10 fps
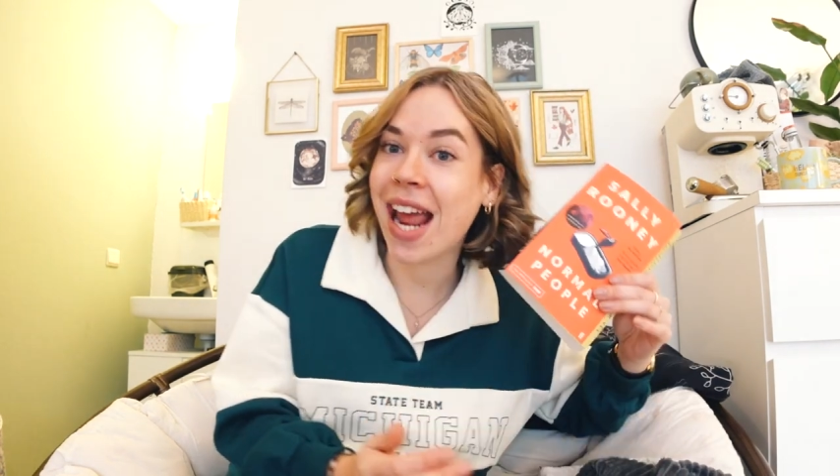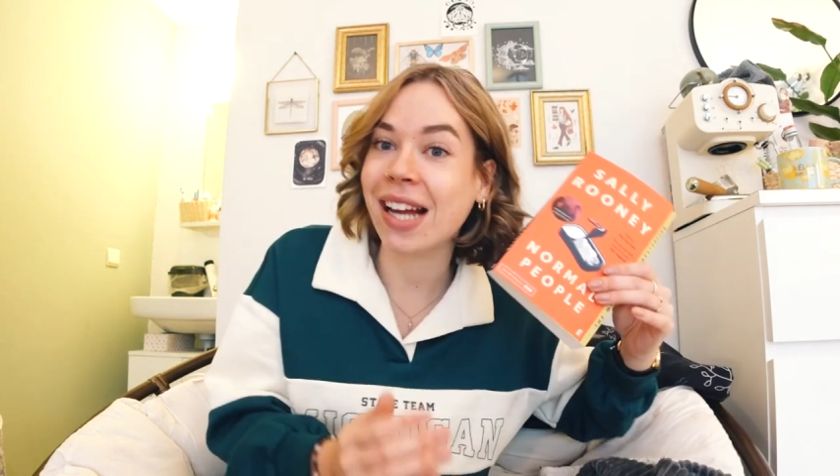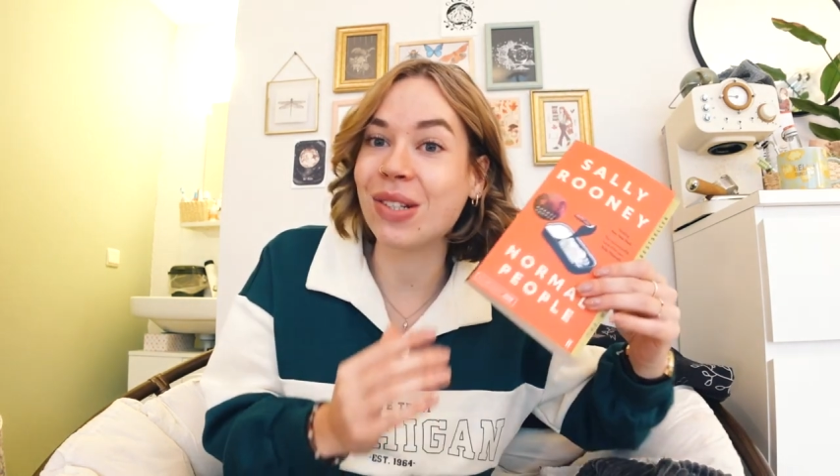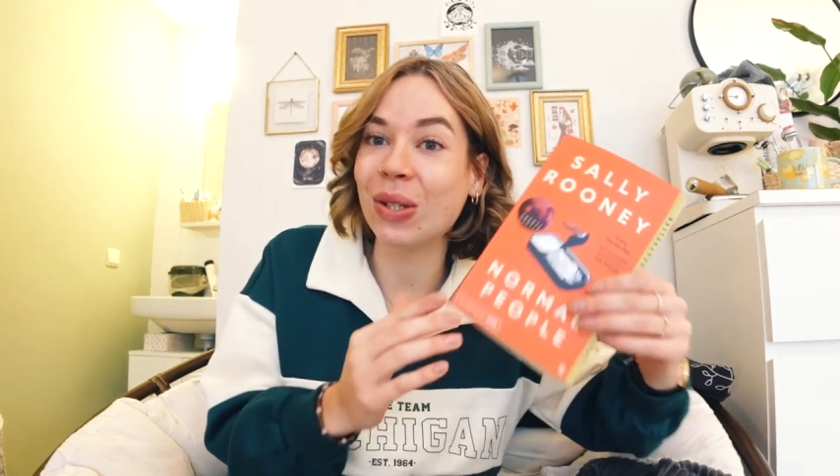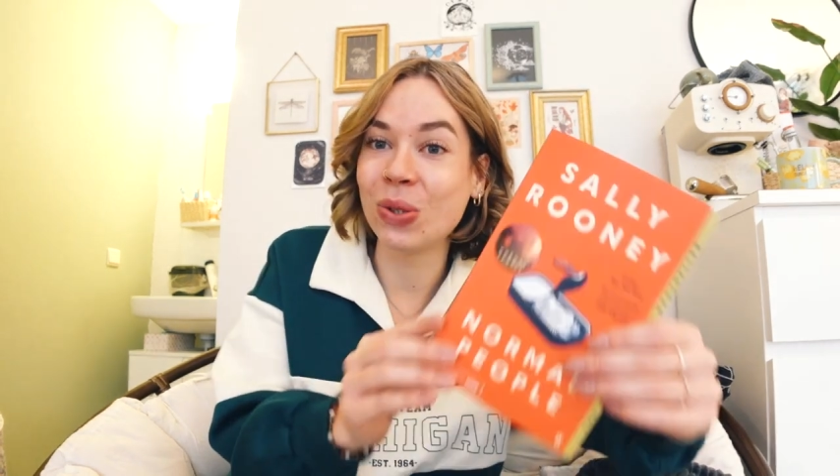
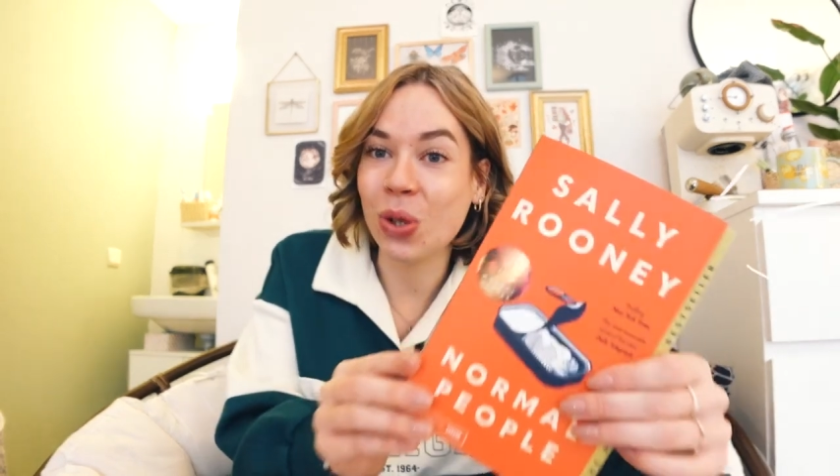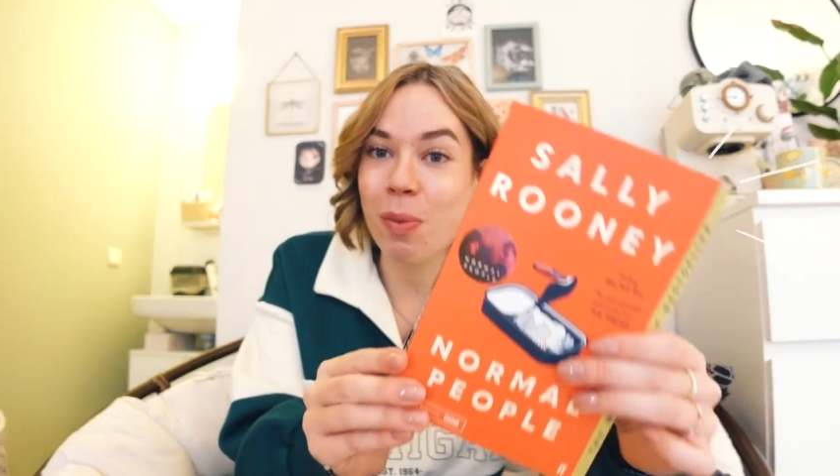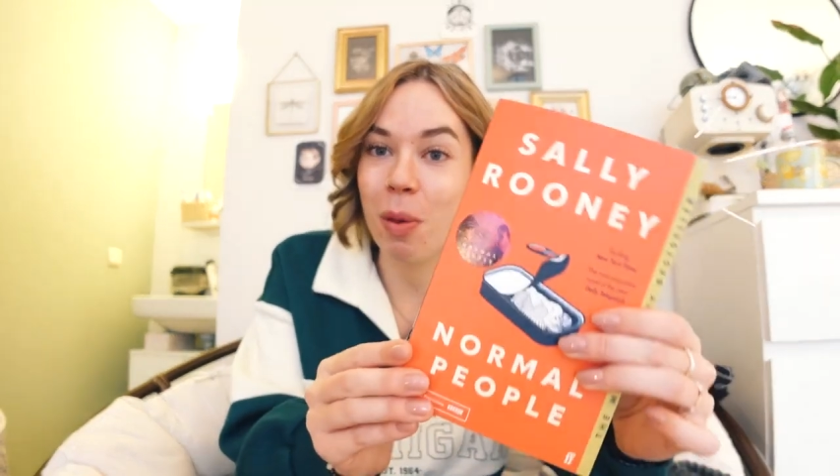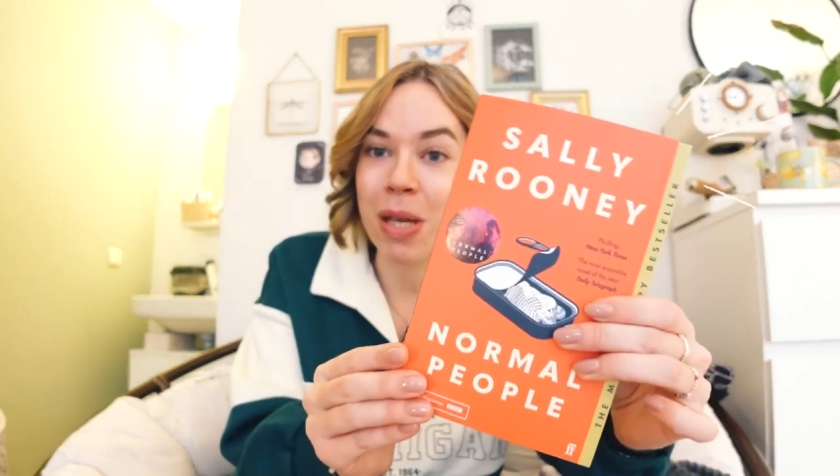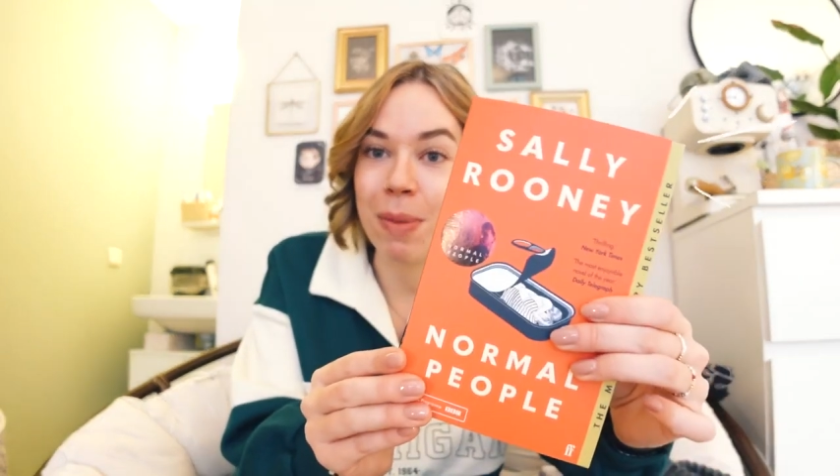and
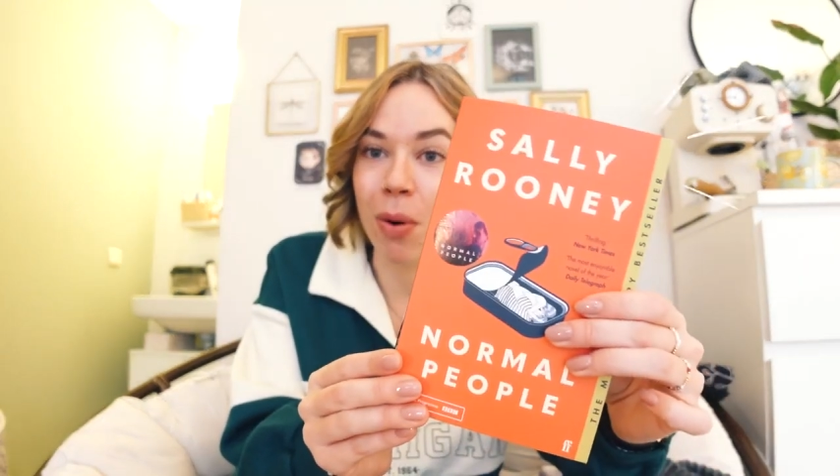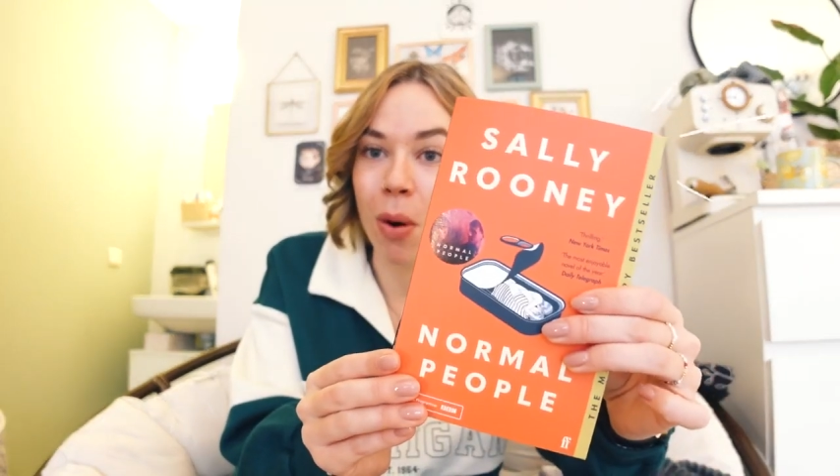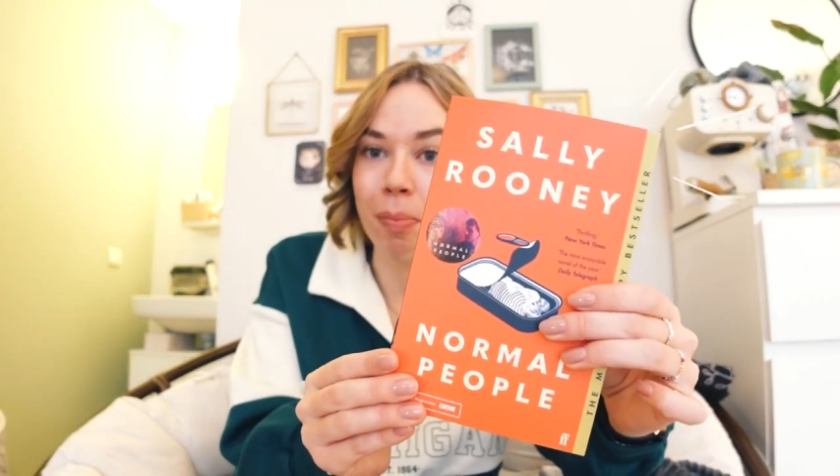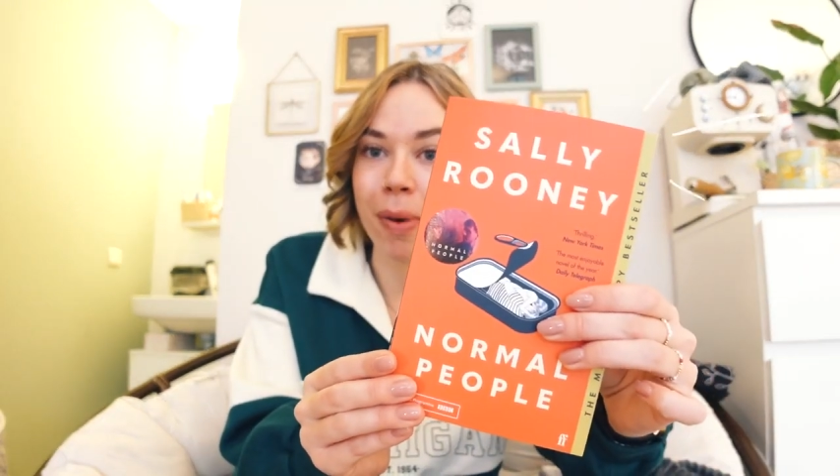Normal People